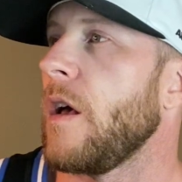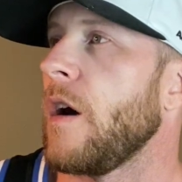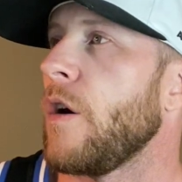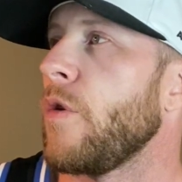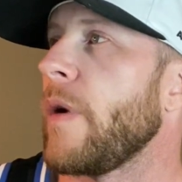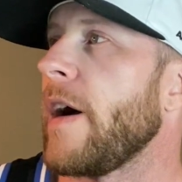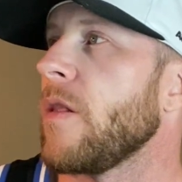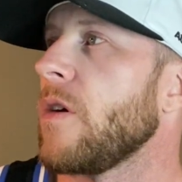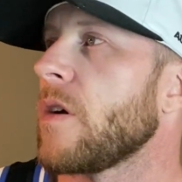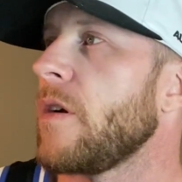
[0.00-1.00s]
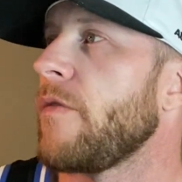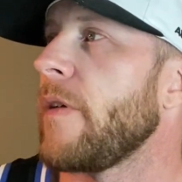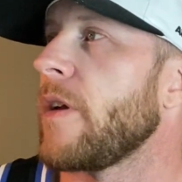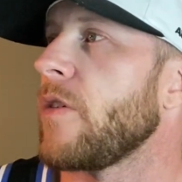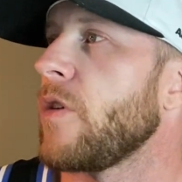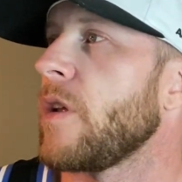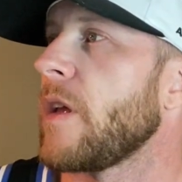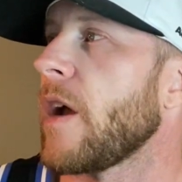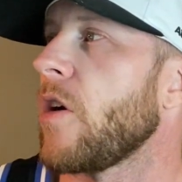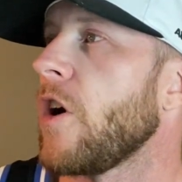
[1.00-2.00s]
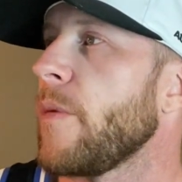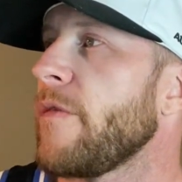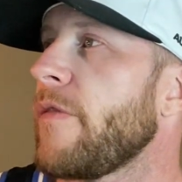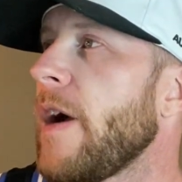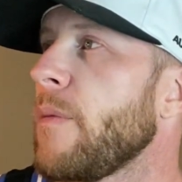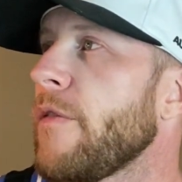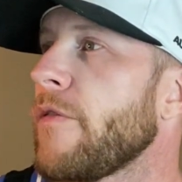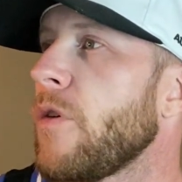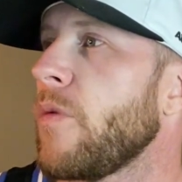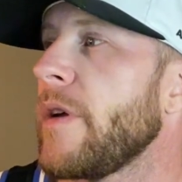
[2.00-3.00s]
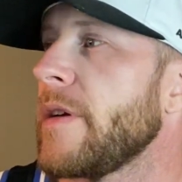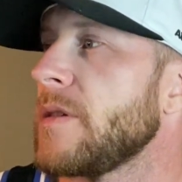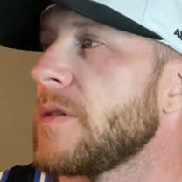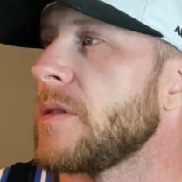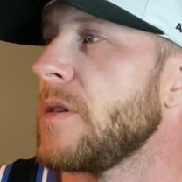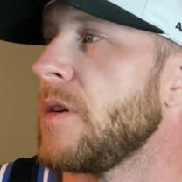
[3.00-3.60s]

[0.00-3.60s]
oh wow, look, configure. You can get carbon fiber front wings.